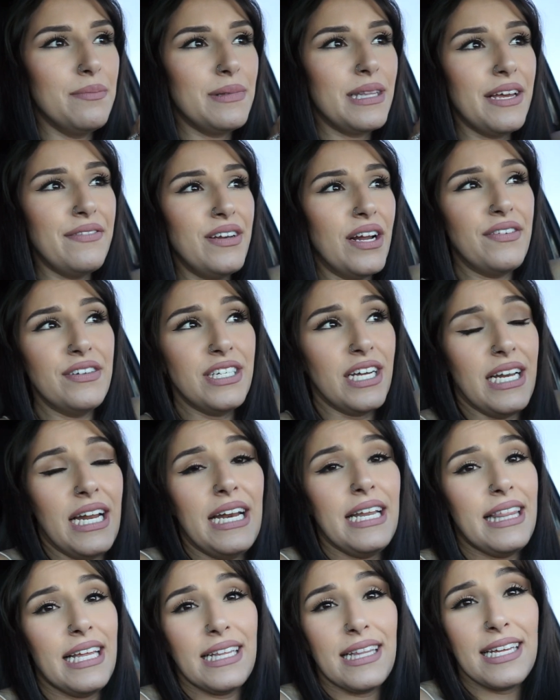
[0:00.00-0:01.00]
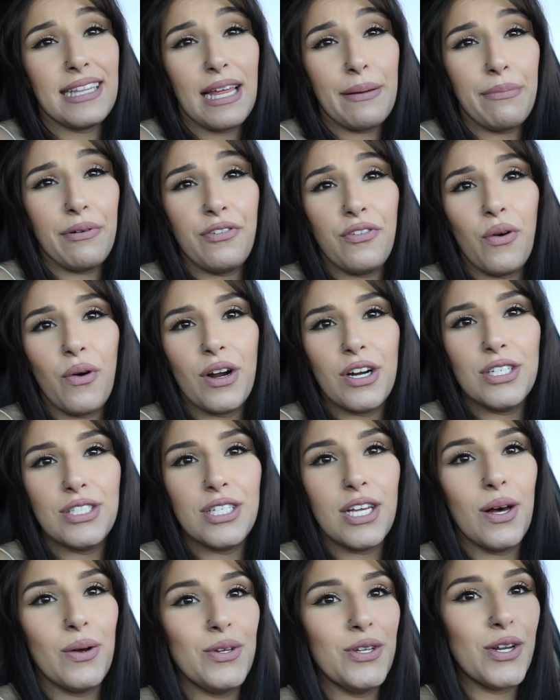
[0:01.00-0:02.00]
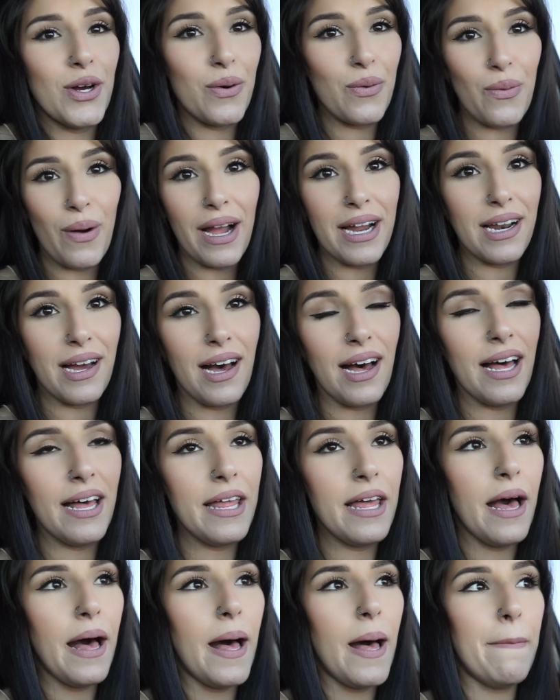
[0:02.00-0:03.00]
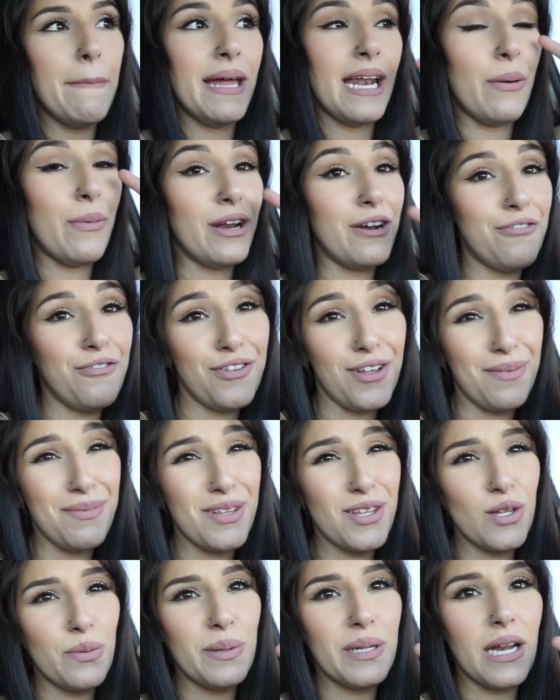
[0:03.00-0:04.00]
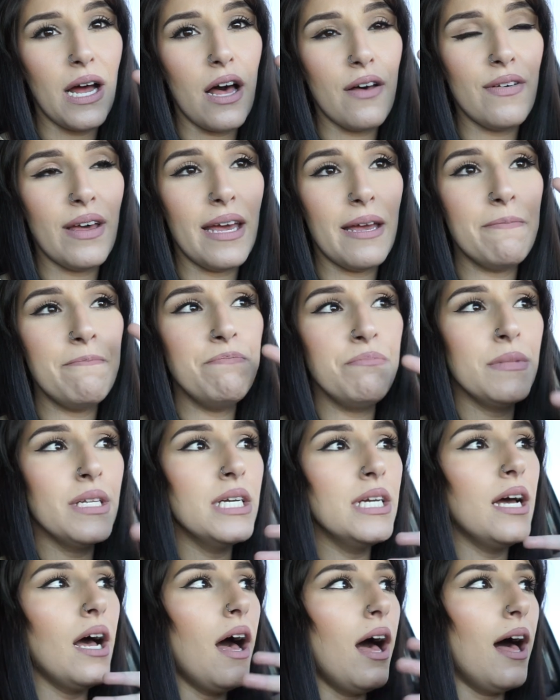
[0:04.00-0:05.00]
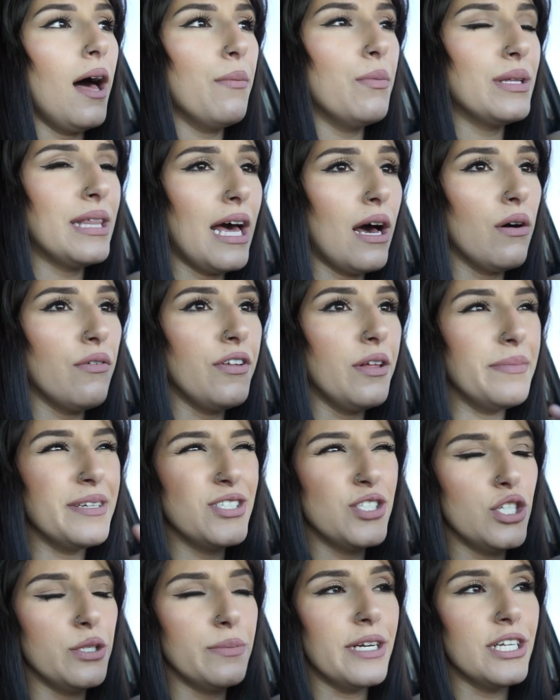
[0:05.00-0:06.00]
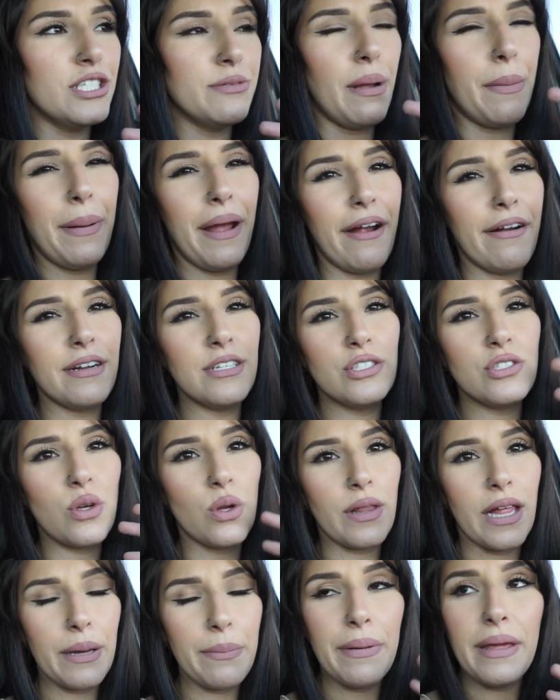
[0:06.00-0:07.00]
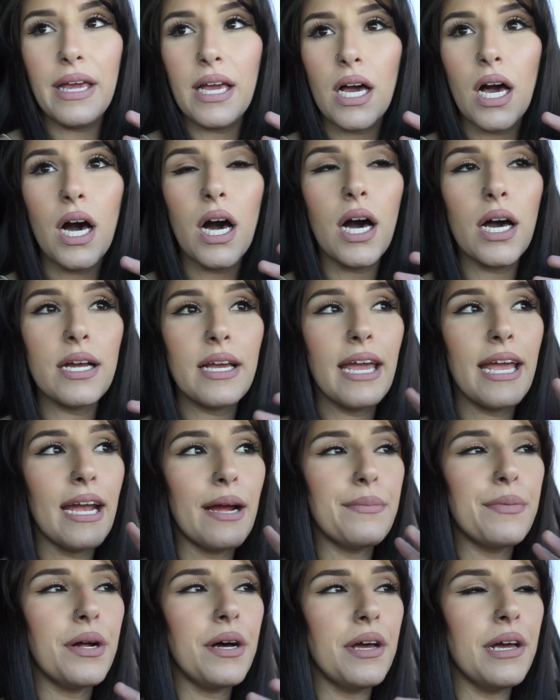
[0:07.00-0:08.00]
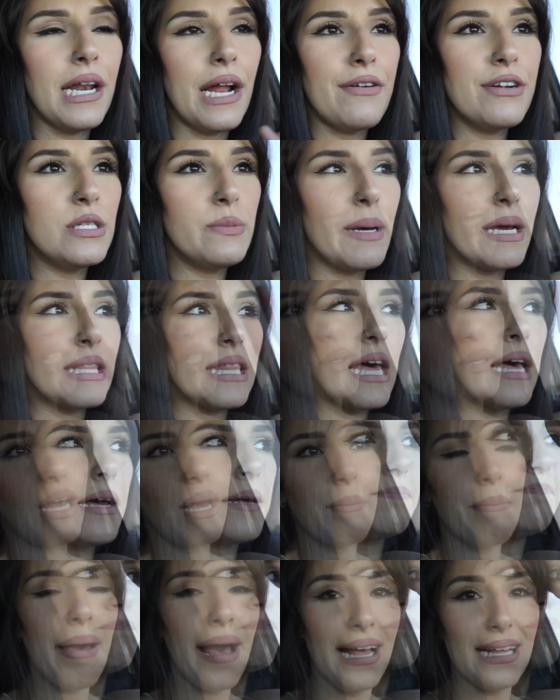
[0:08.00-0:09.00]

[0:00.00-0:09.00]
They've never done anything like that before, so you know, why not? And I want to film a little bit of it. Without filming too much. My parents don't like being on camera, and I respect that.